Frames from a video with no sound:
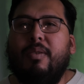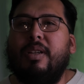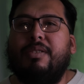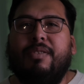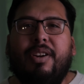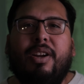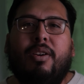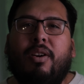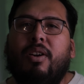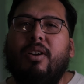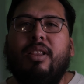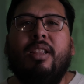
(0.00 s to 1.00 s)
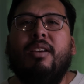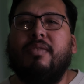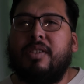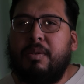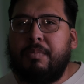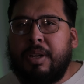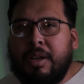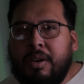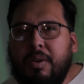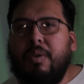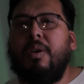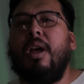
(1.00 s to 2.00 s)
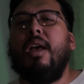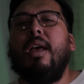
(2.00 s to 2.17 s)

It's very hard to think of something new.